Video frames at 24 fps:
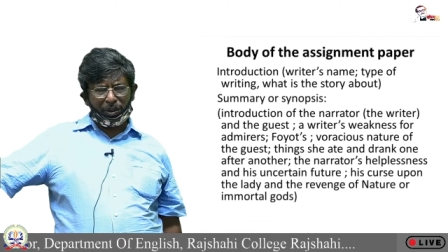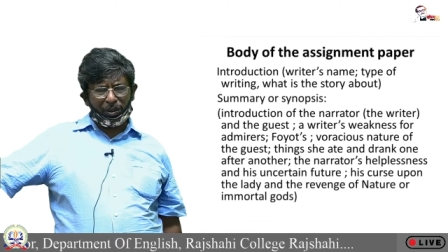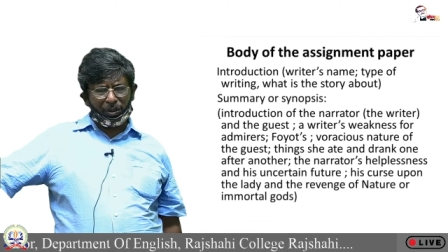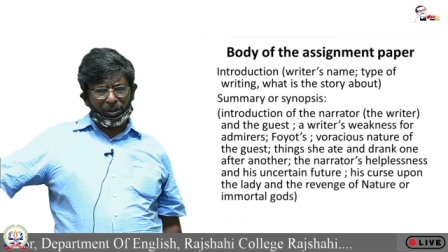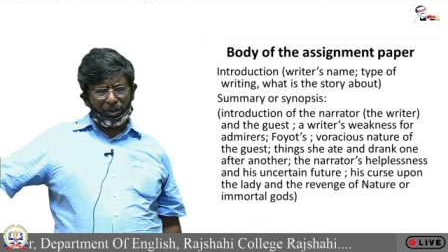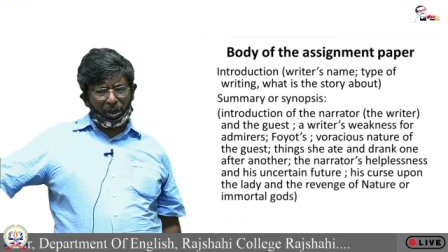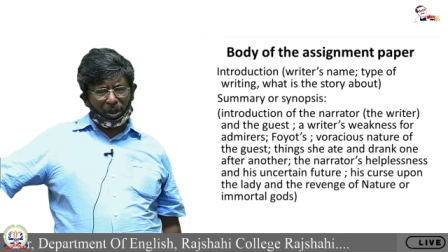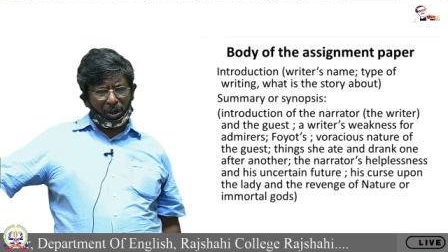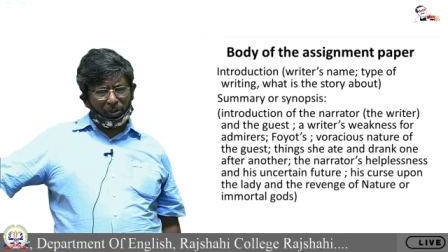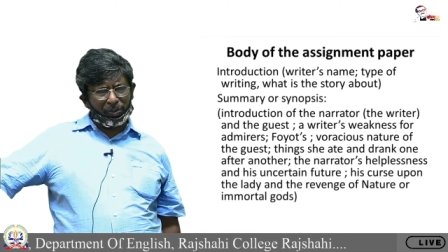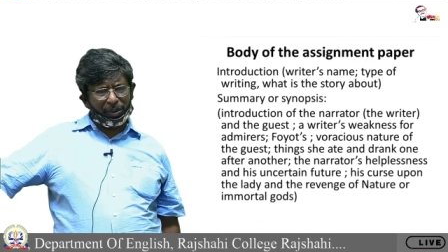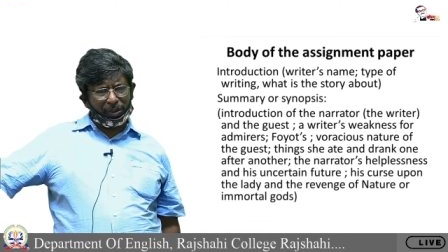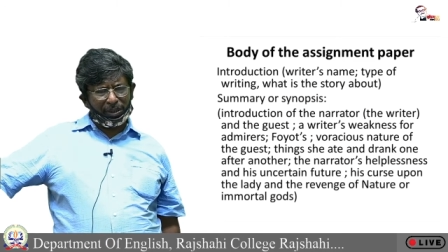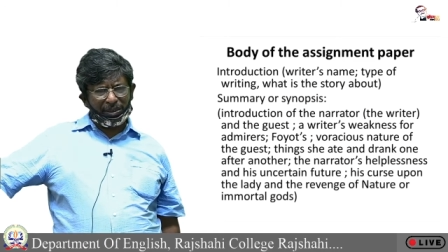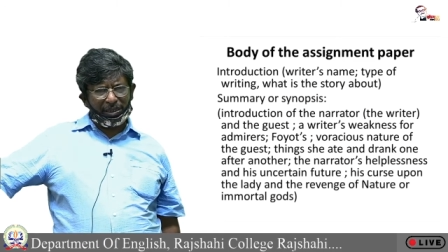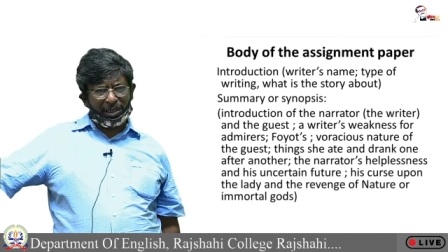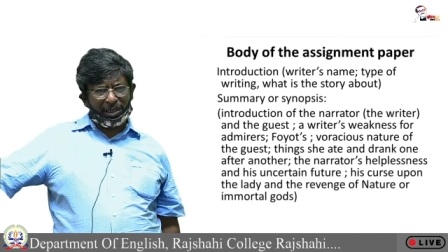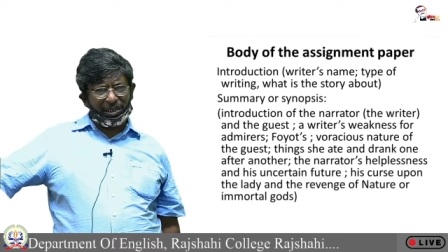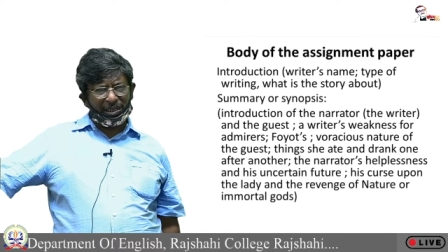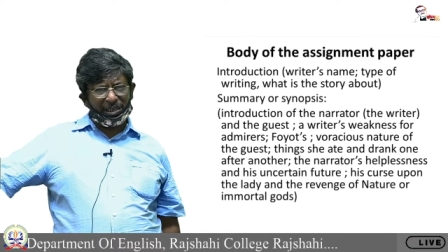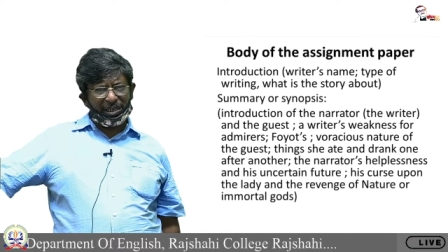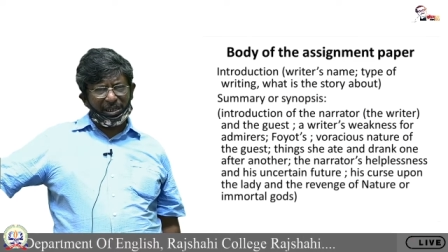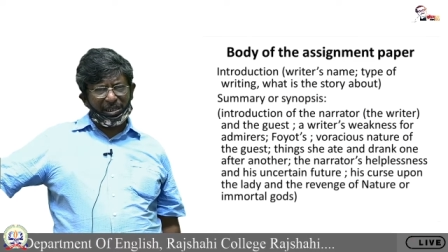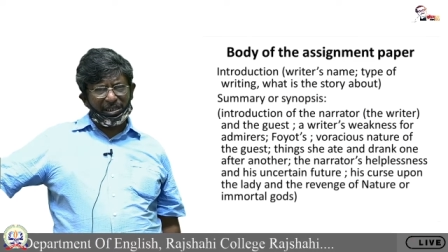topic
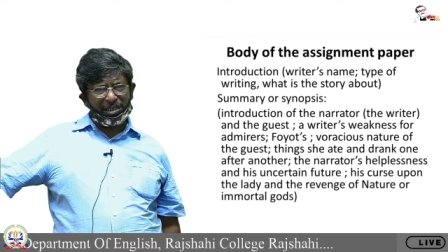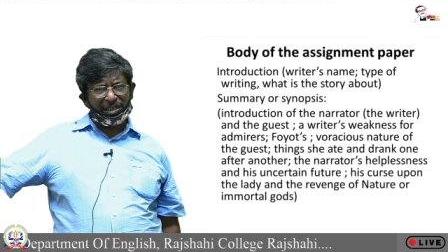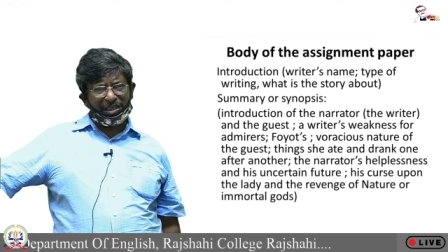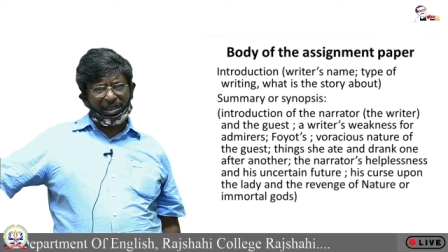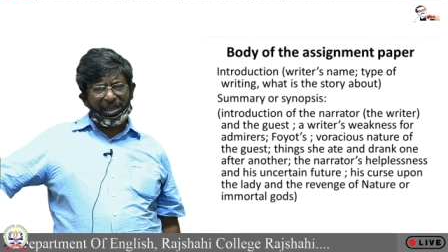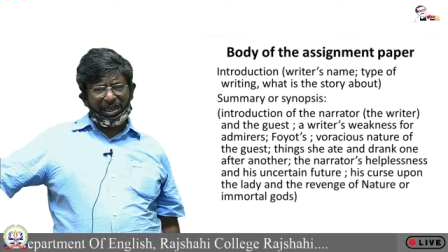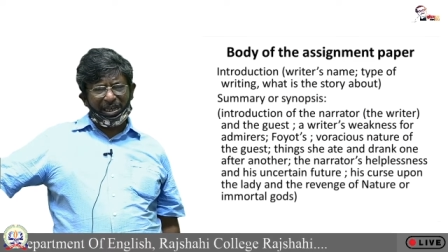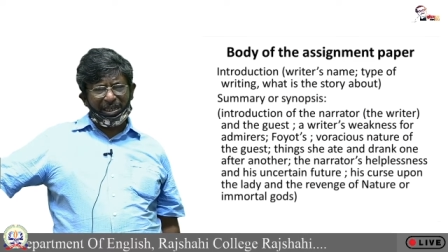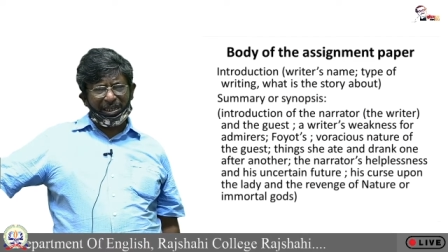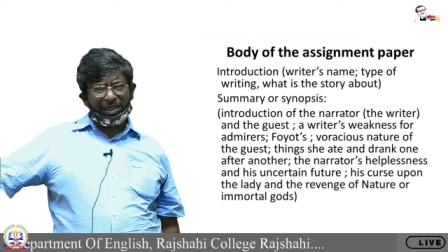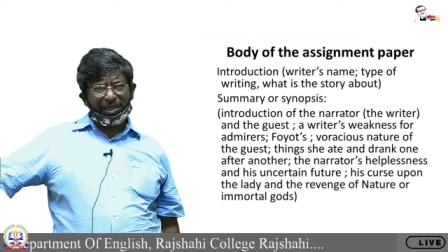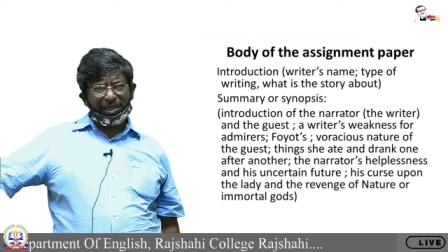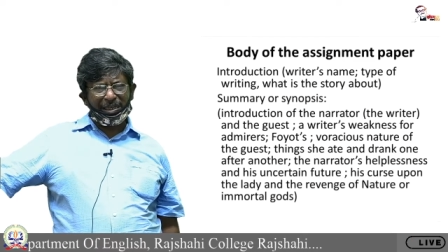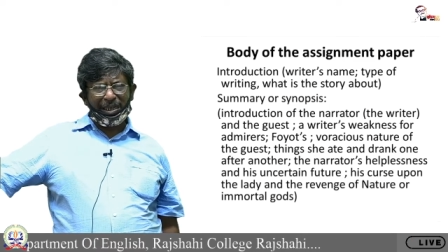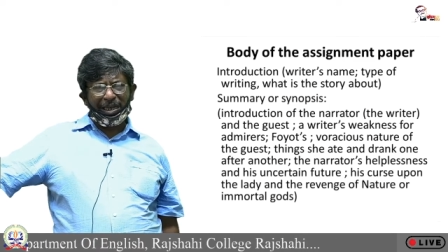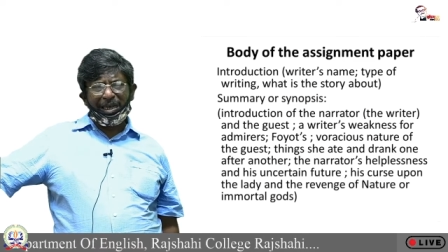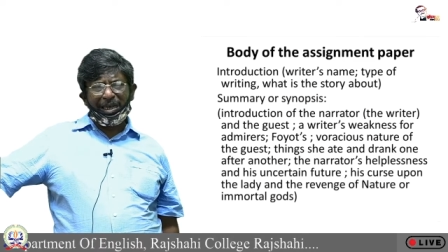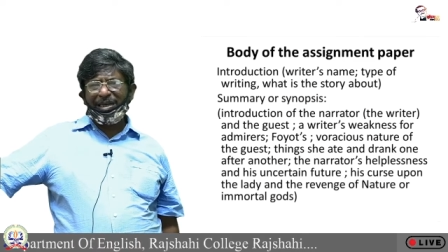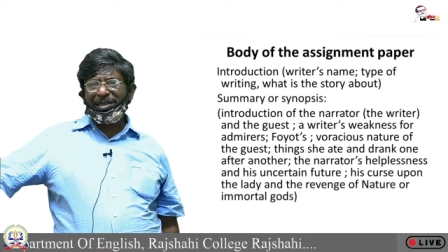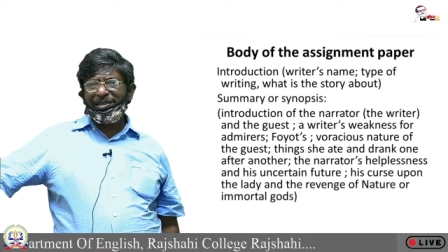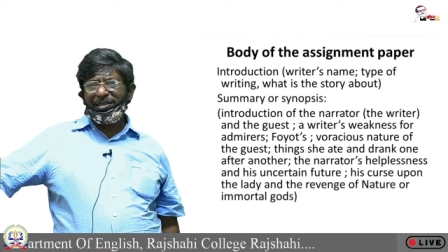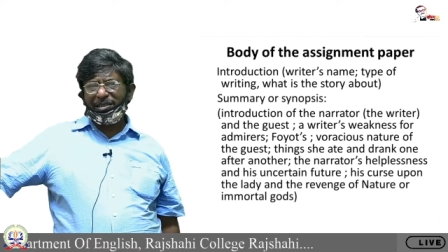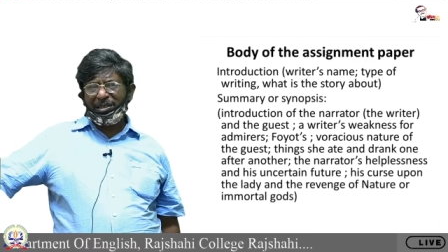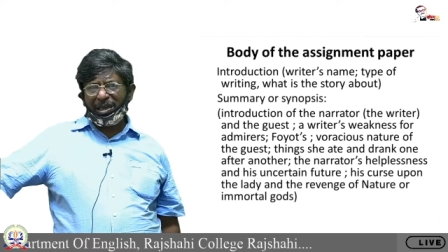sentence like
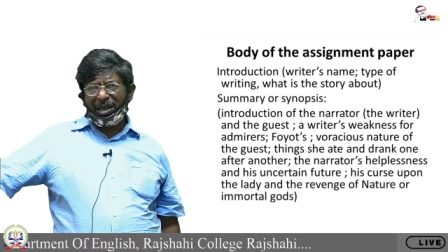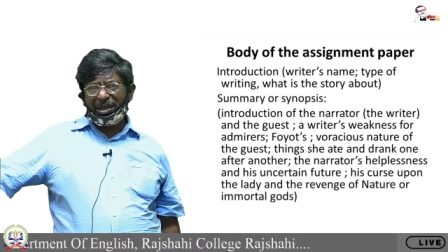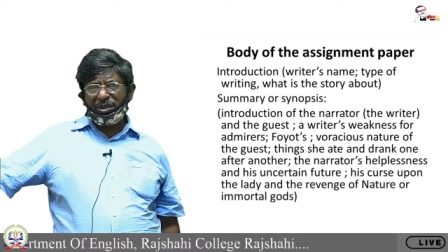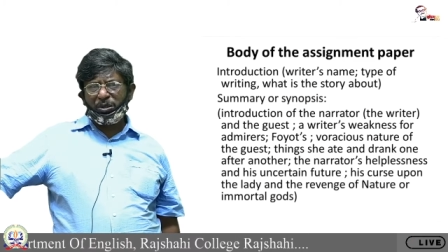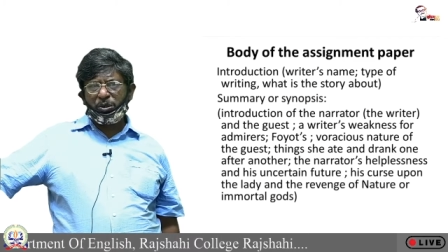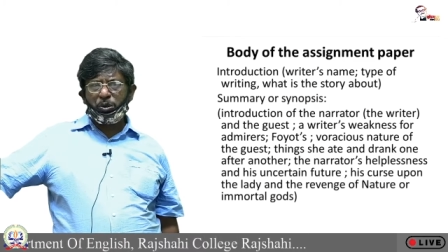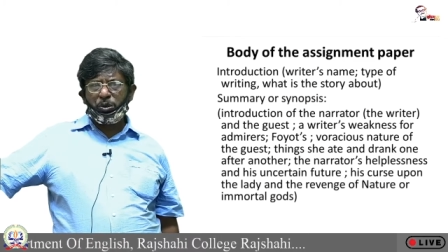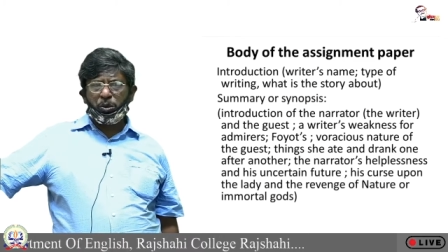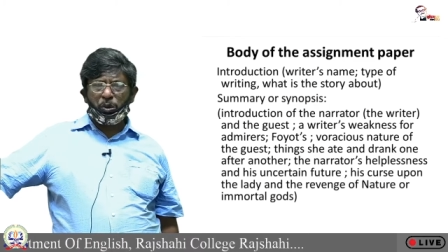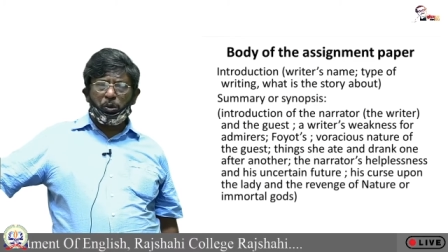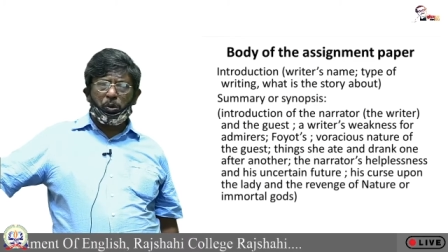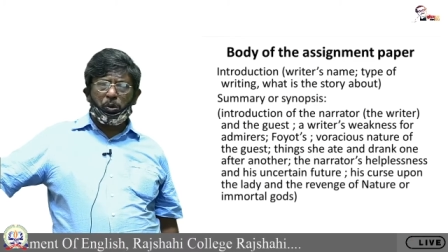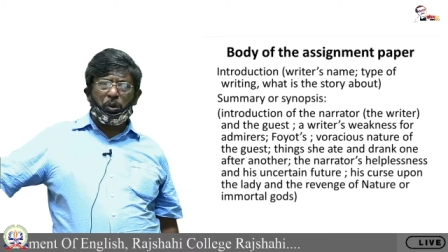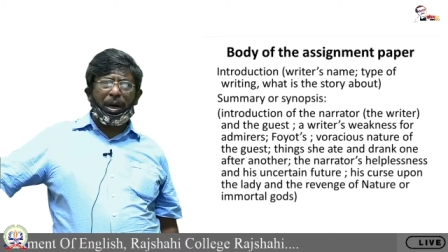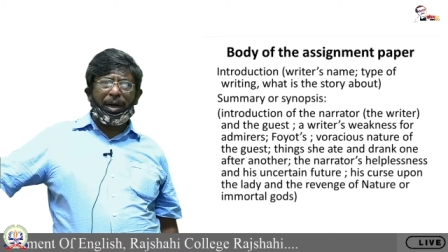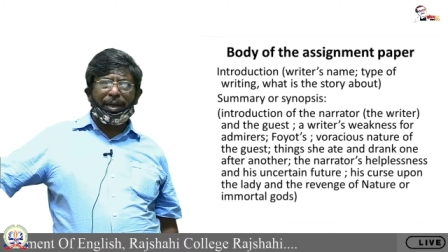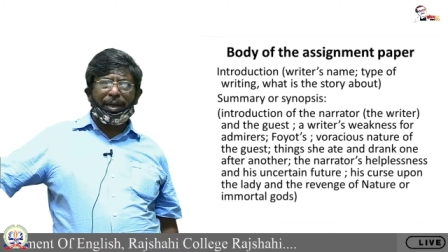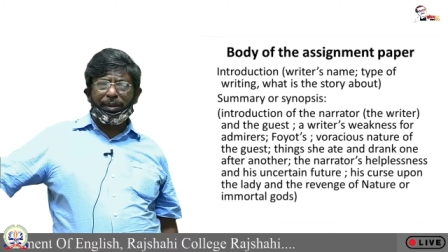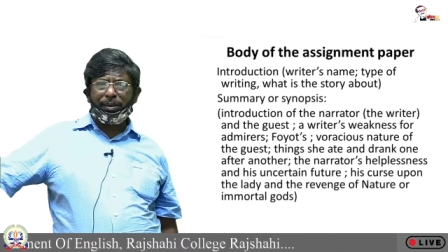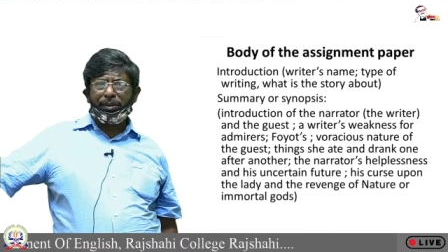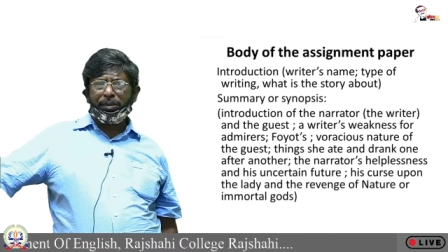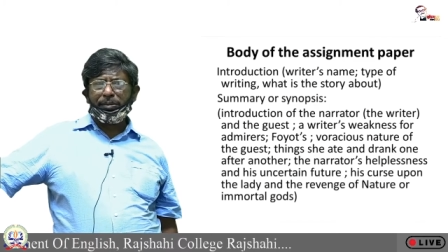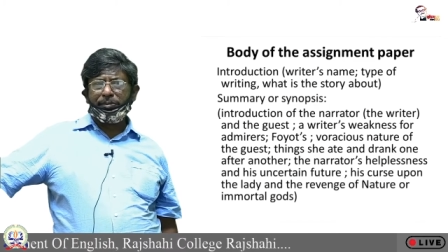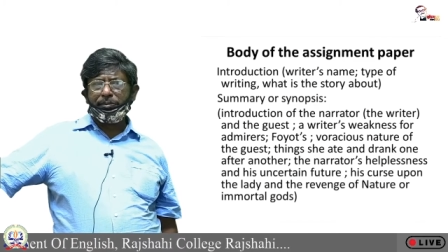such one.